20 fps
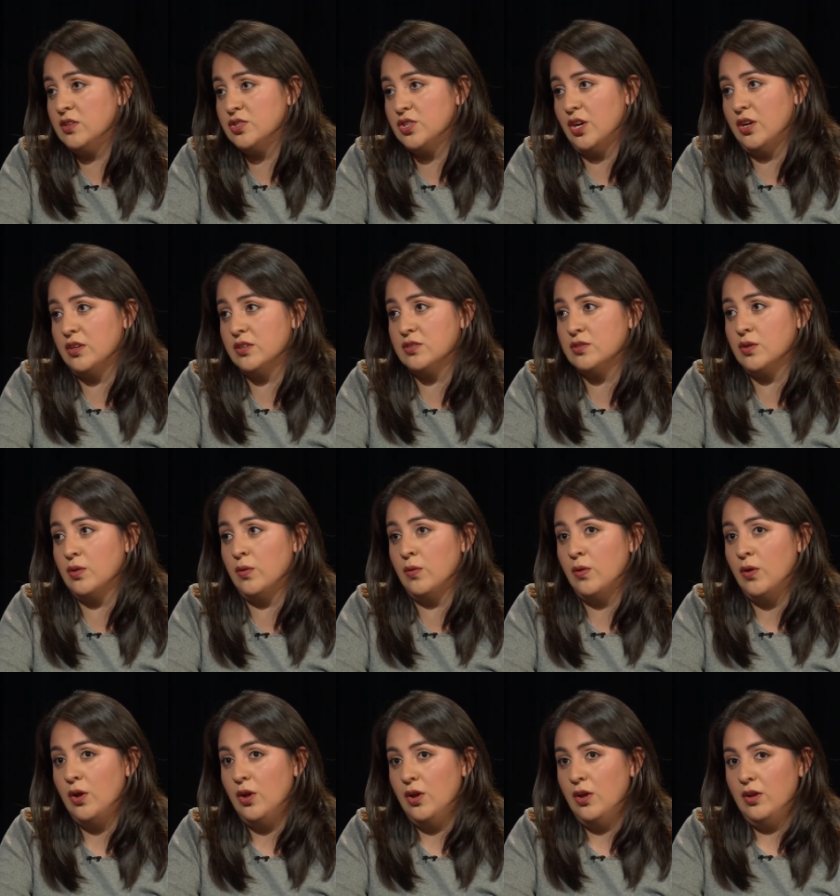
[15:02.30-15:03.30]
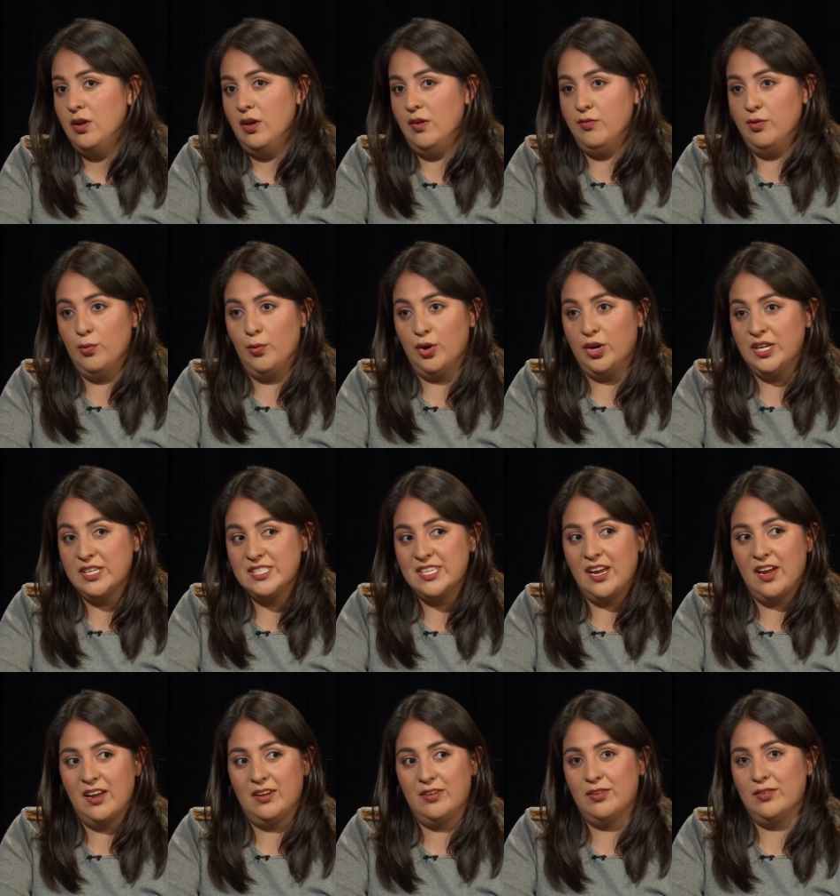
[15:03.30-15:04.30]
checks. So mm -hmm. if you work in
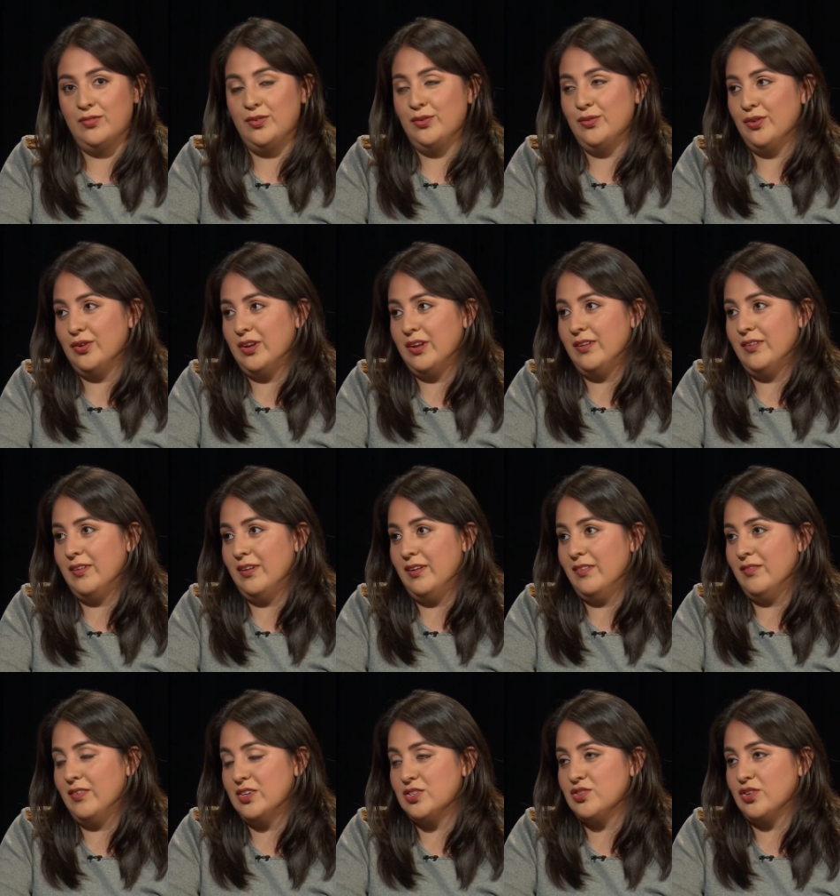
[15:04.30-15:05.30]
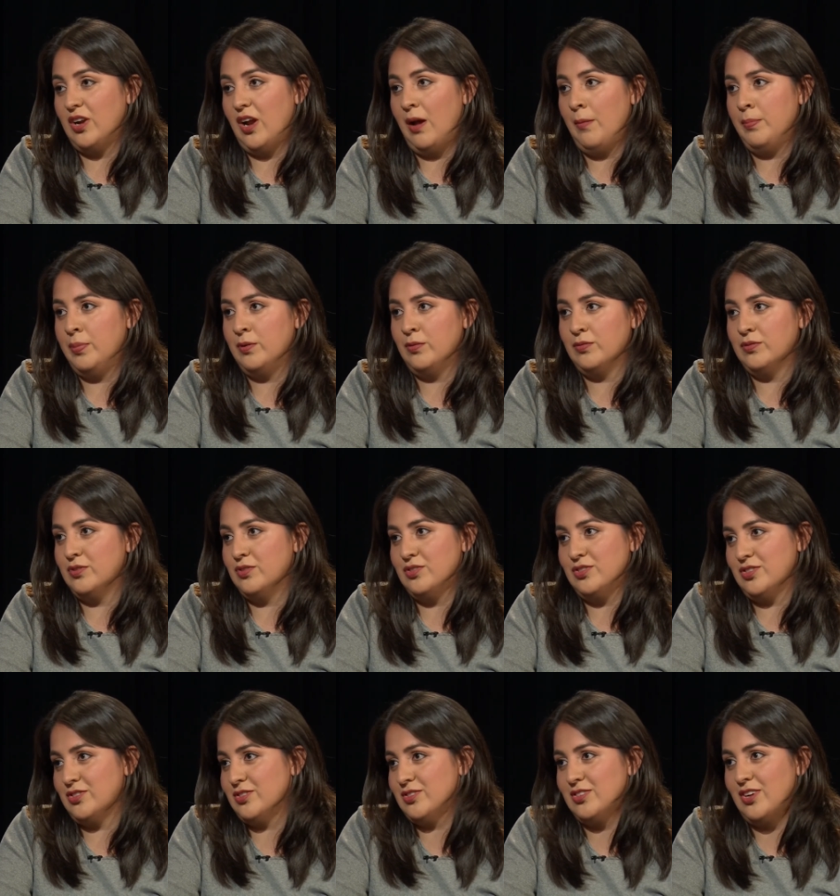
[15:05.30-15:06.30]
tech or if you work in, in, venture capital, there's
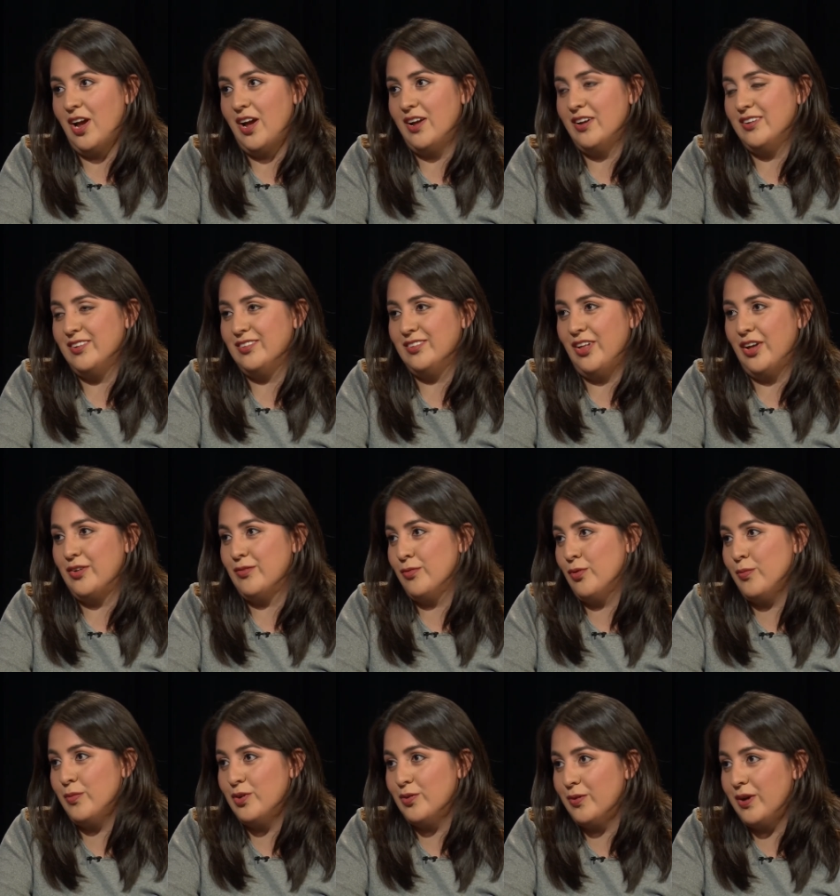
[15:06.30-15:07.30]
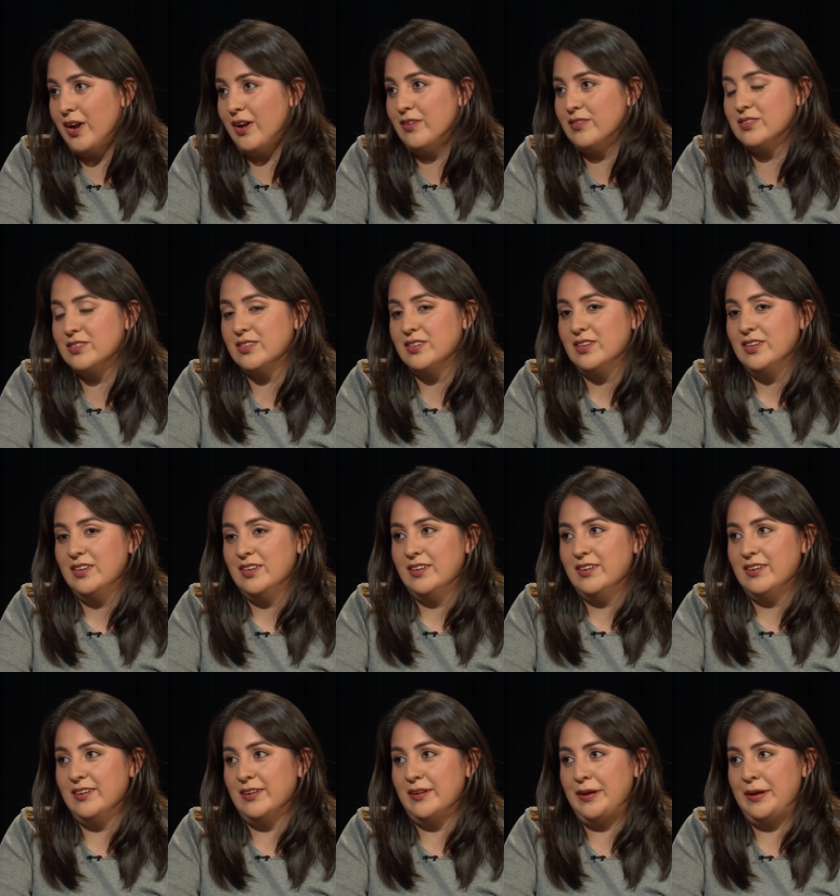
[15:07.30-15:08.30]
just not a lot of women around.
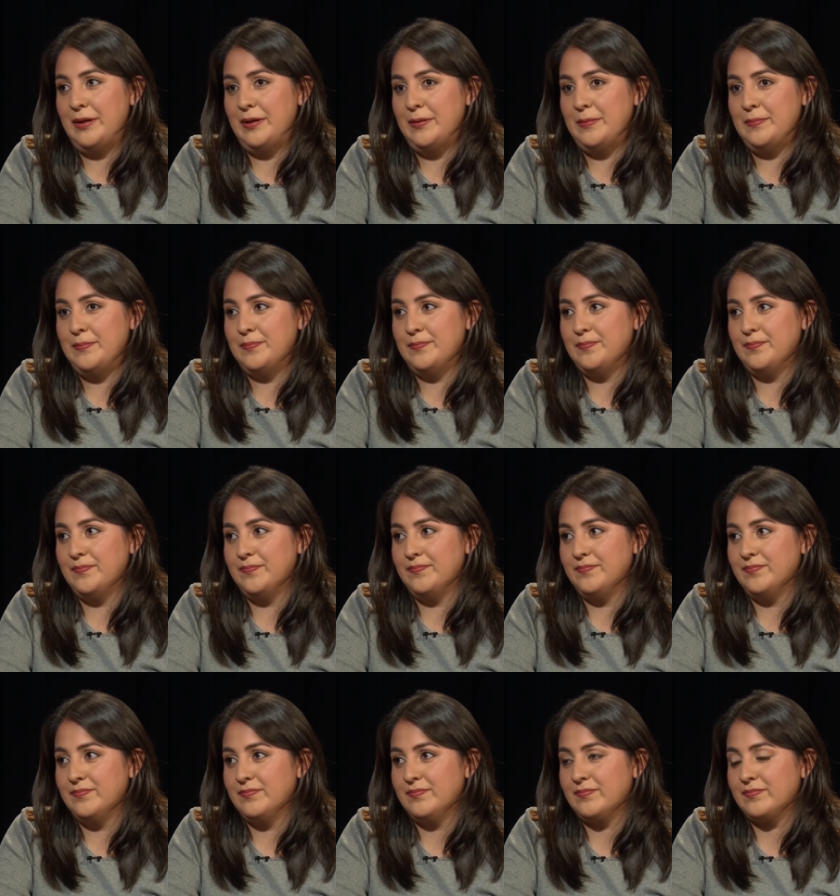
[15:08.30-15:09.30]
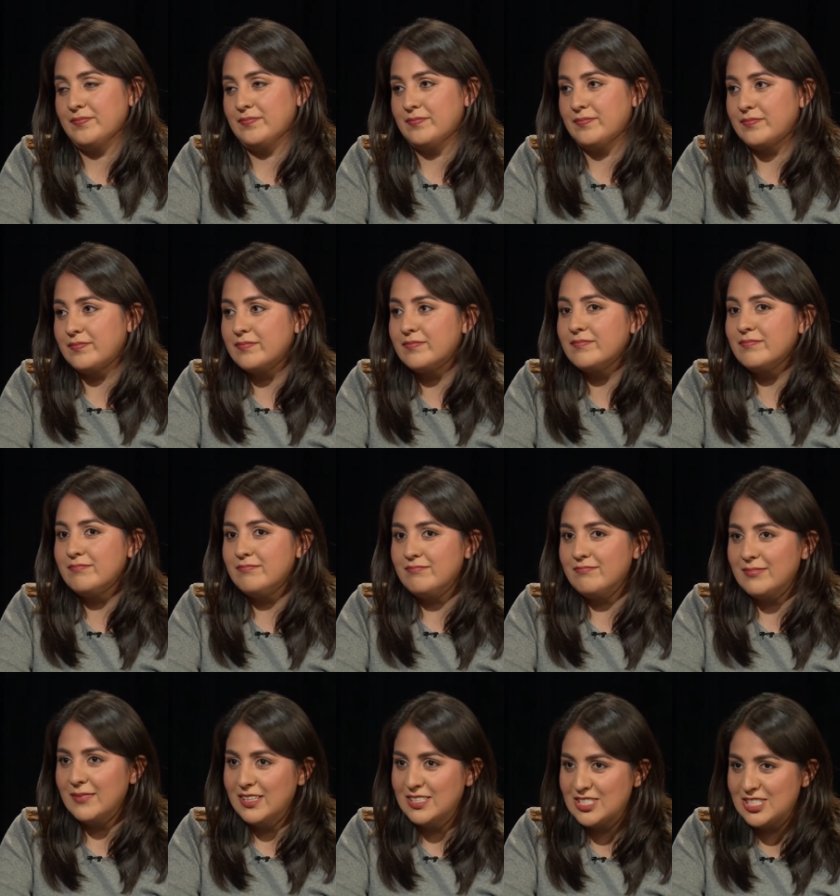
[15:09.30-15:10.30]
Um, Things are um, changing though.
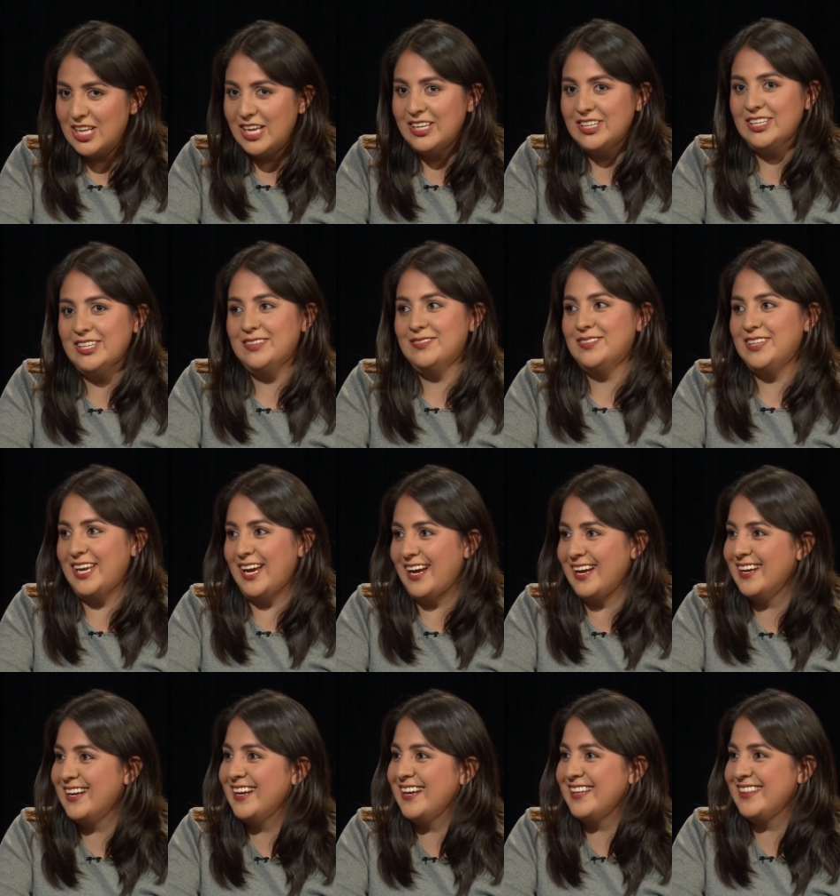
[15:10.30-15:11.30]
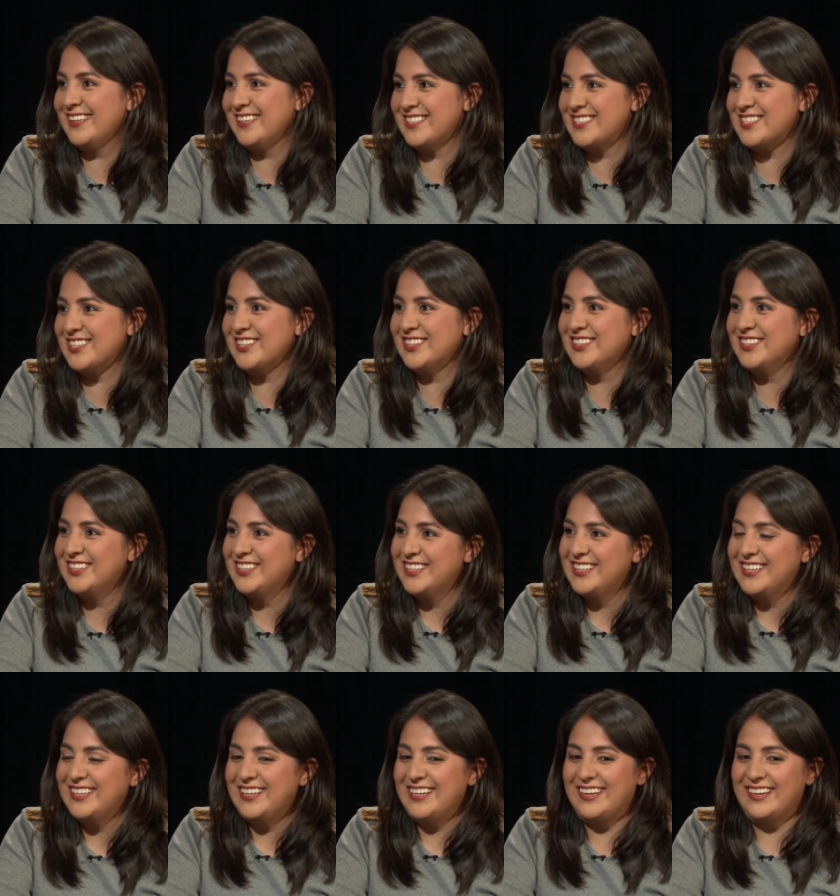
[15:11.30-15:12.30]
Slightly, yeah, I think so.
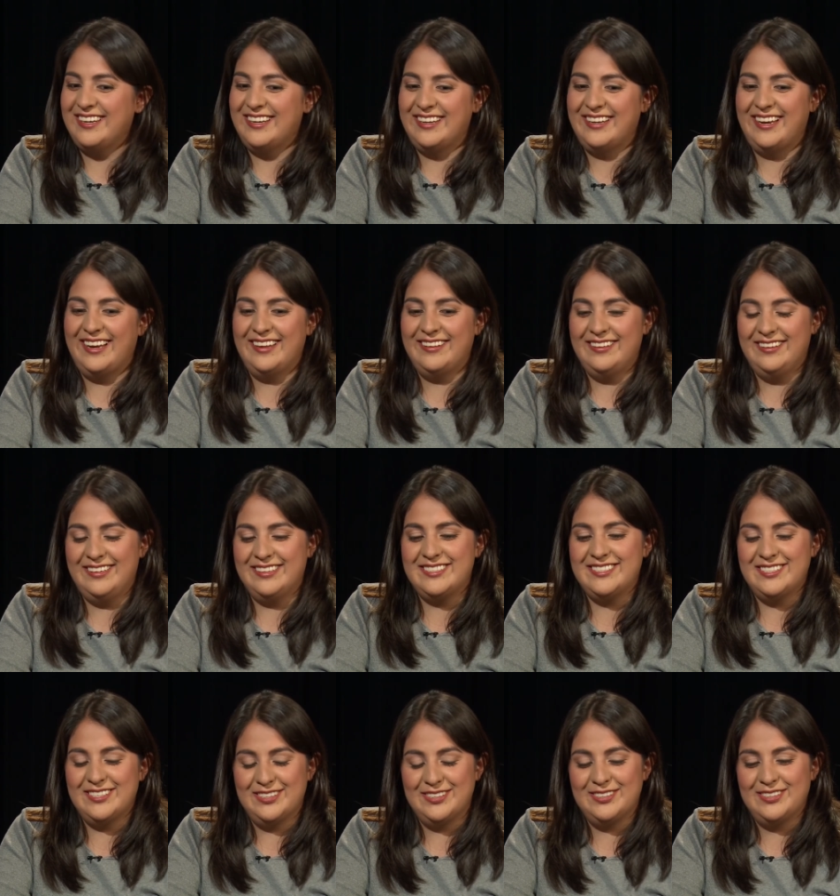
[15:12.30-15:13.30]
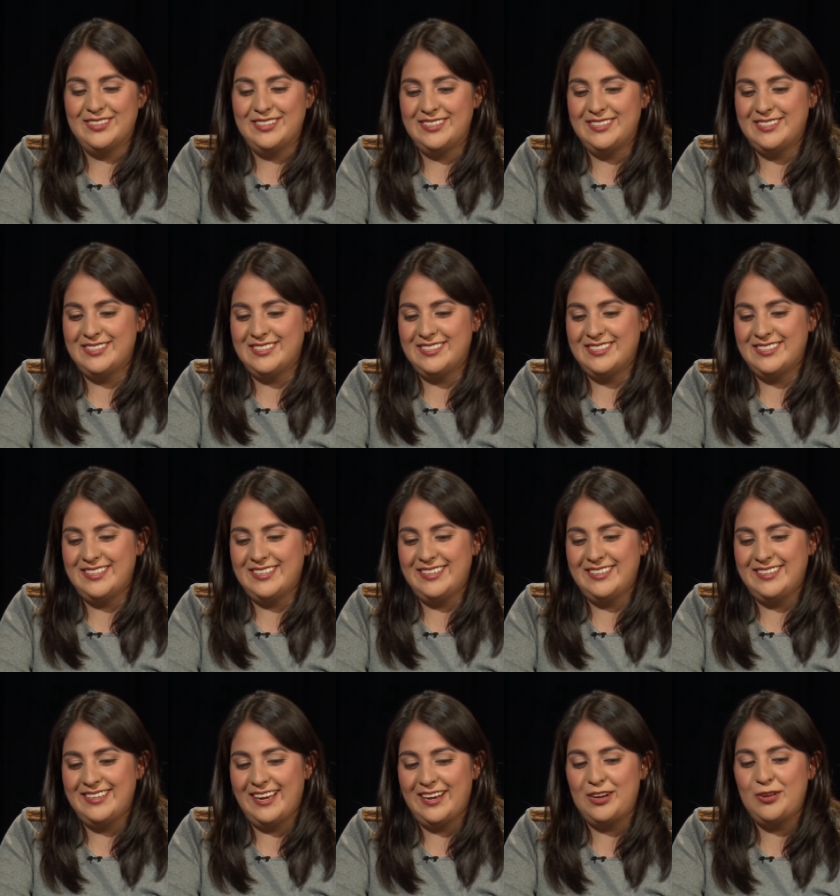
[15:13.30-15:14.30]
Uh, I think it still is
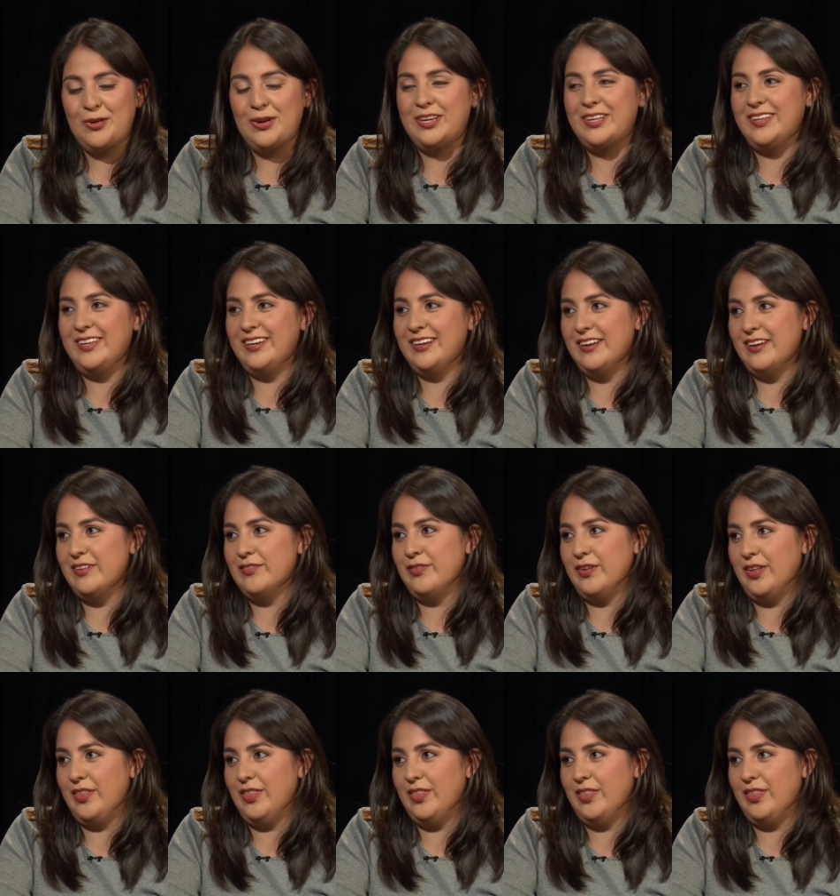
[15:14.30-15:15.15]
not quickly enough. I